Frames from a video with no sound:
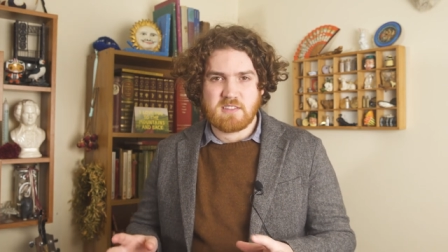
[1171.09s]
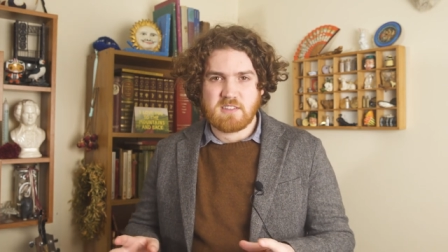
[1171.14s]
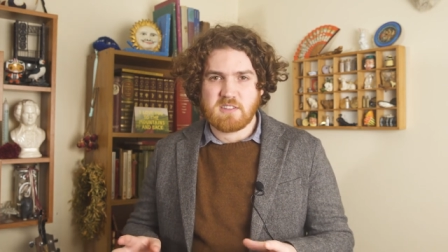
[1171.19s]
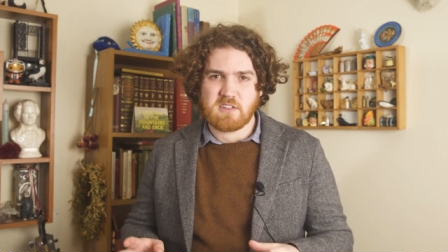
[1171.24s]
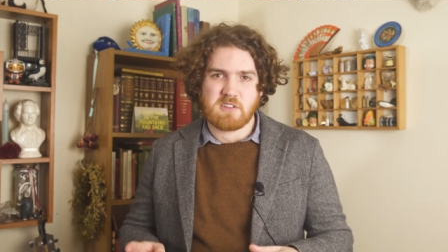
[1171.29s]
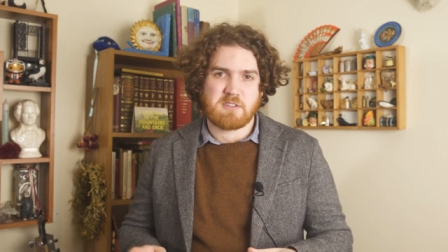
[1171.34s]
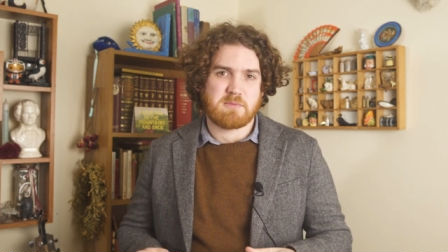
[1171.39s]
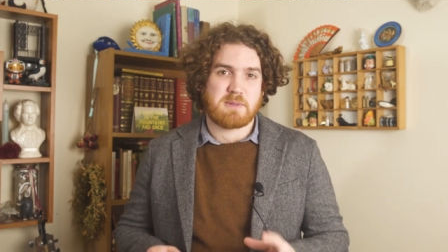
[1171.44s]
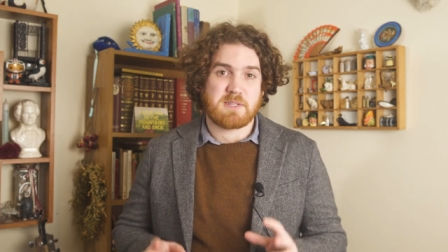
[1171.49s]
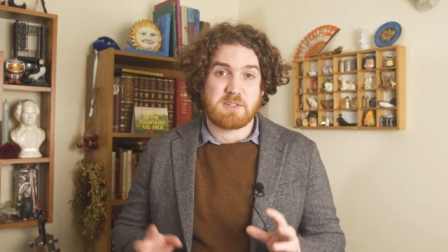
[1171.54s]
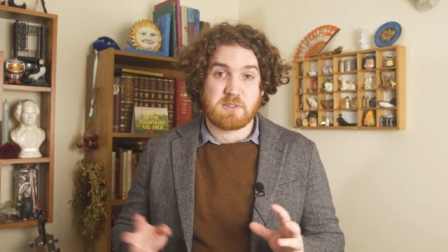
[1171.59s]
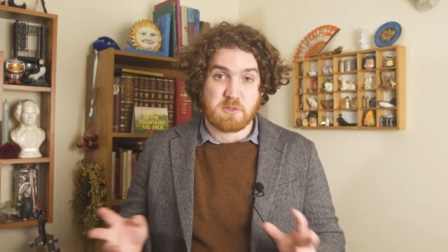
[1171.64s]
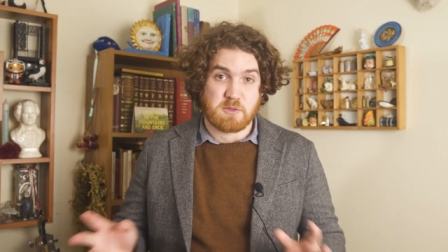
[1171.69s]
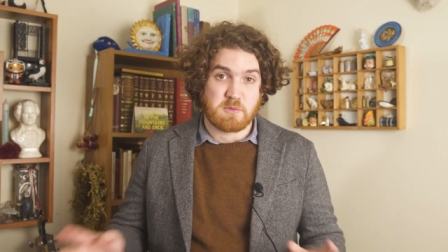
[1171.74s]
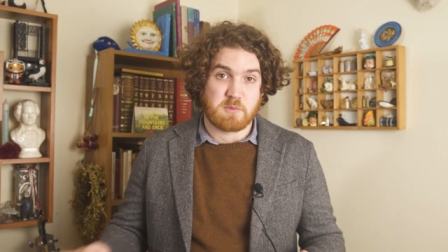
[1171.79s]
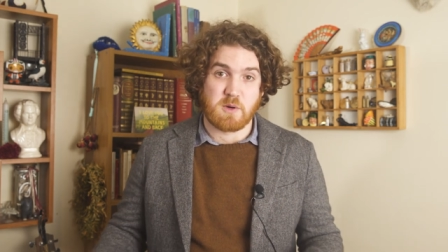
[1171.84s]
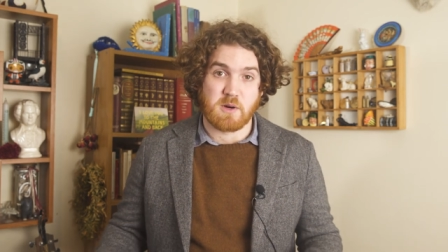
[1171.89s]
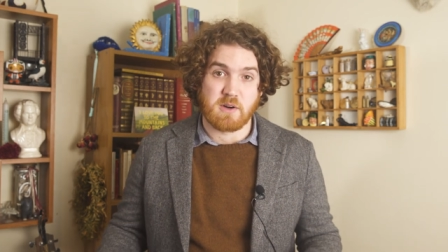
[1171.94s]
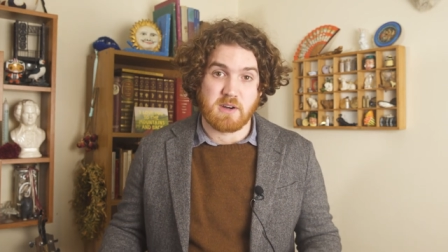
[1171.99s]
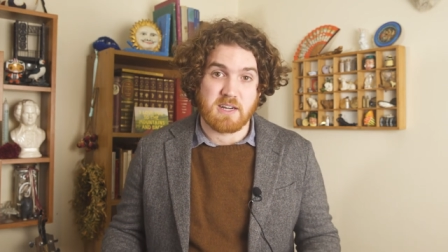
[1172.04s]
don't be too
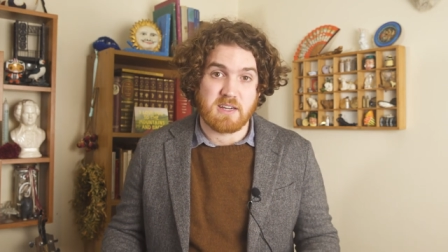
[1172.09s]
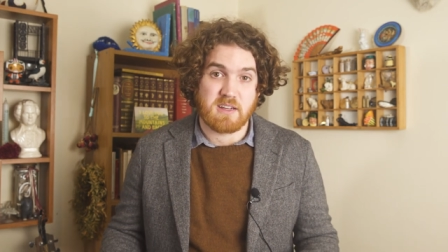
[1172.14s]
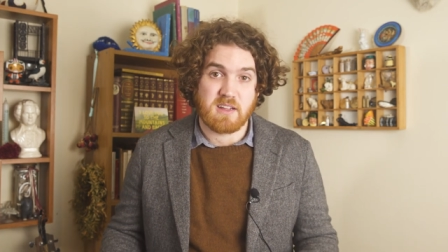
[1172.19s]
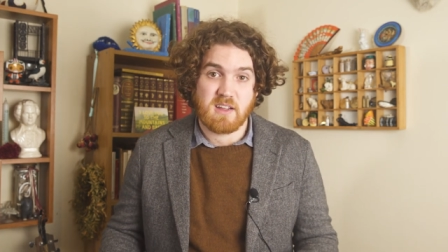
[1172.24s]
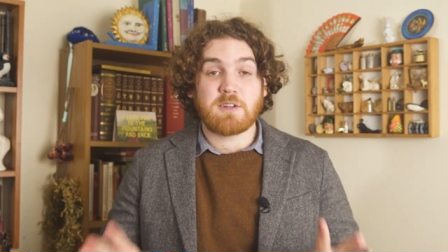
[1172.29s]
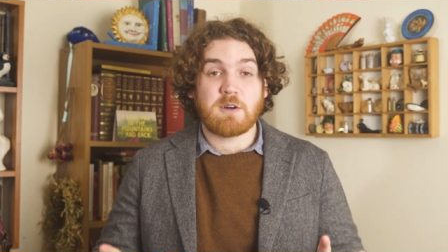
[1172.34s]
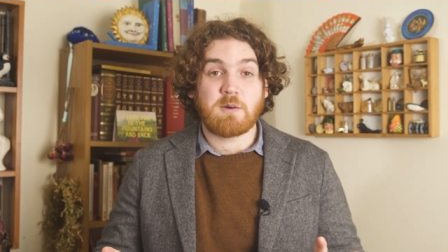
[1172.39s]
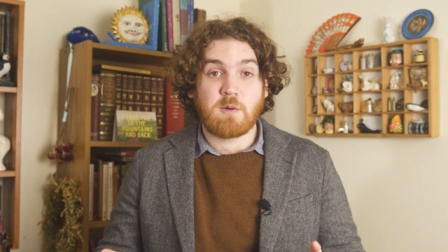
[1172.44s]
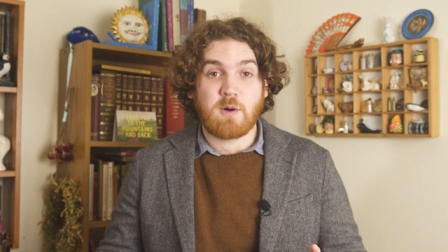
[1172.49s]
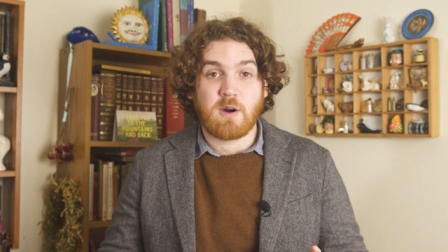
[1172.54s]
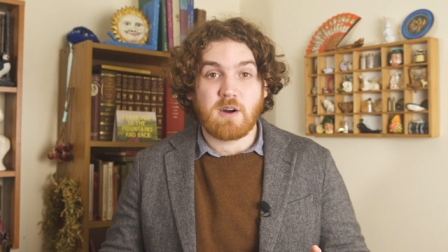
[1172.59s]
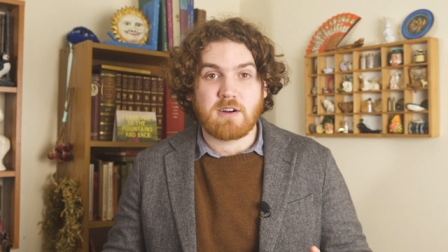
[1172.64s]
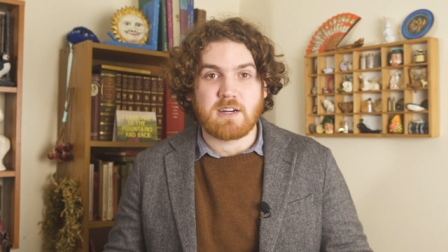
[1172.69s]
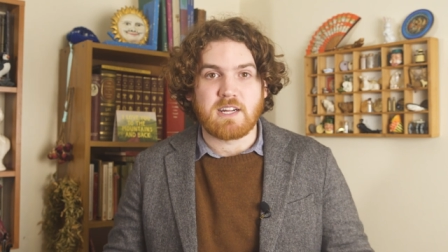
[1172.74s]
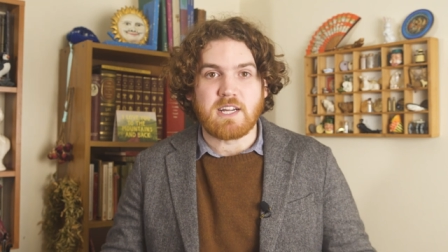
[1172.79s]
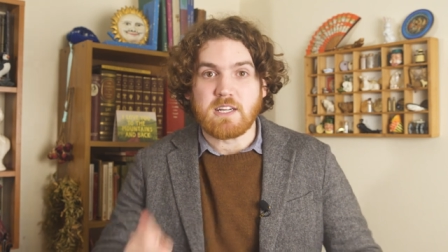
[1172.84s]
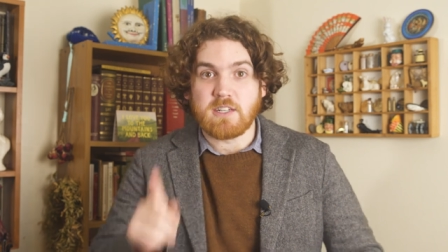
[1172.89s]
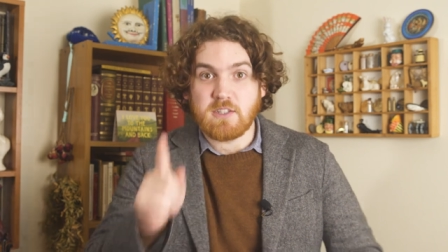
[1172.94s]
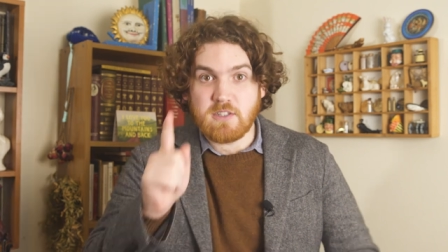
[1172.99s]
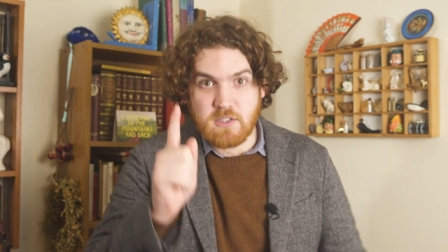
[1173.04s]
worried. Don't
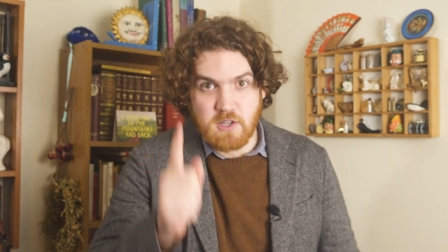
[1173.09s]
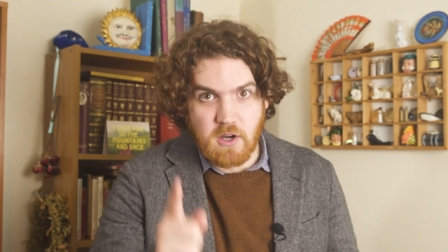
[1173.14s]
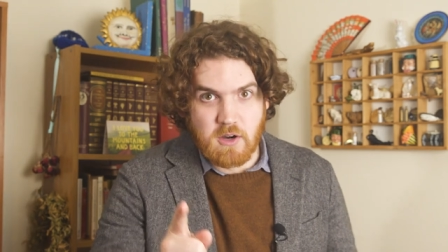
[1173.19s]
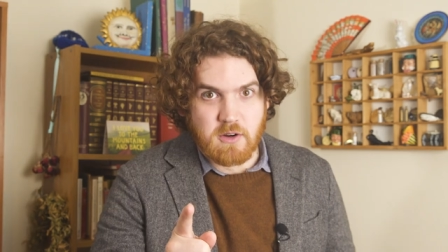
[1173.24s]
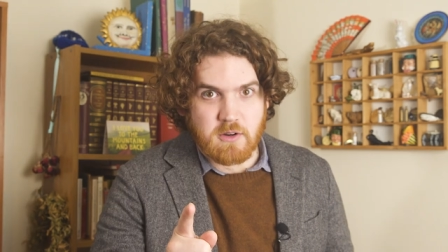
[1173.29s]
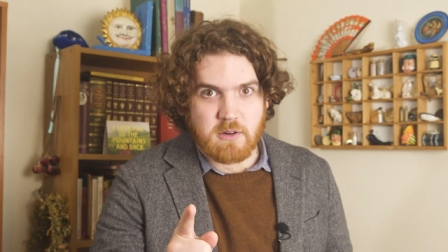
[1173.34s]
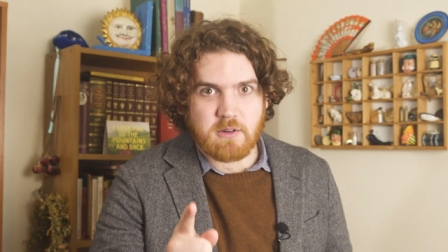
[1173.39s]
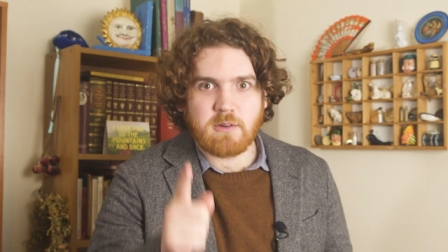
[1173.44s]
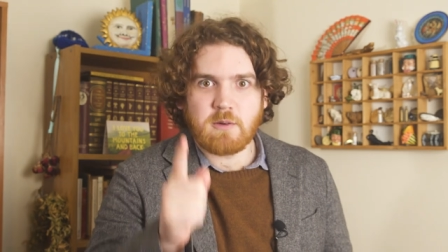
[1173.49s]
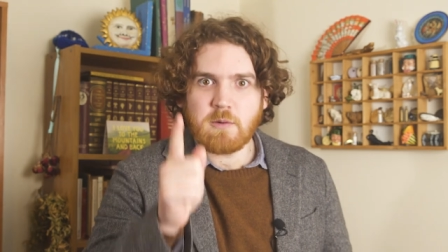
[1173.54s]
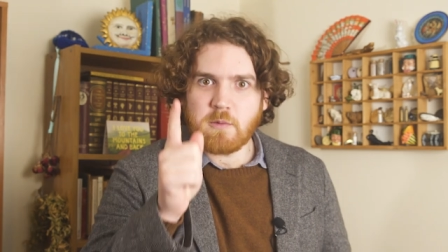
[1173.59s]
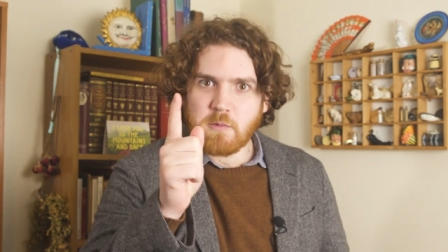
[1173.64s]
worry, don't